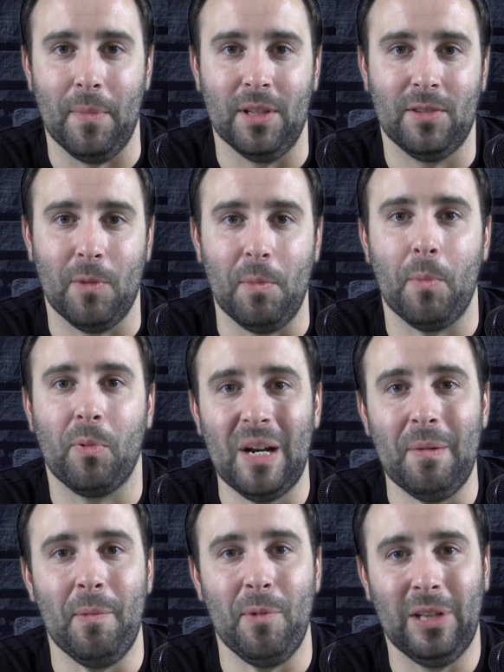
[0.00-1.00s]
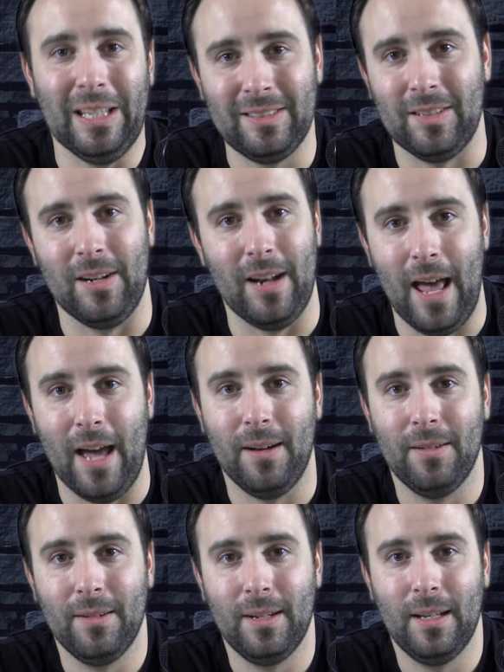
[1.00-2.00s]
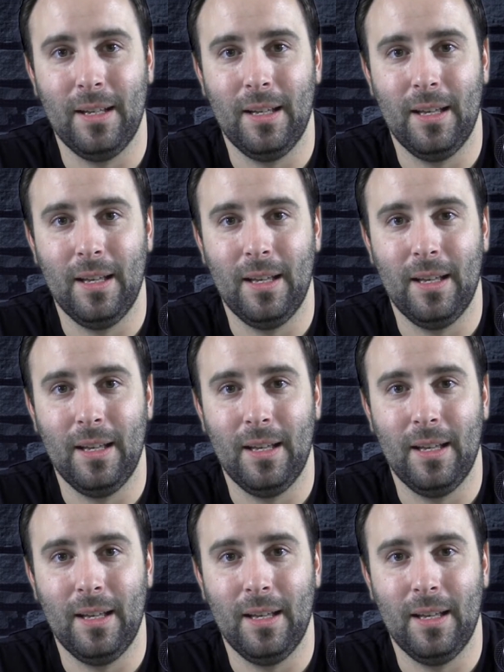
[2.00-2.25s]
payments from the premium you listed it at.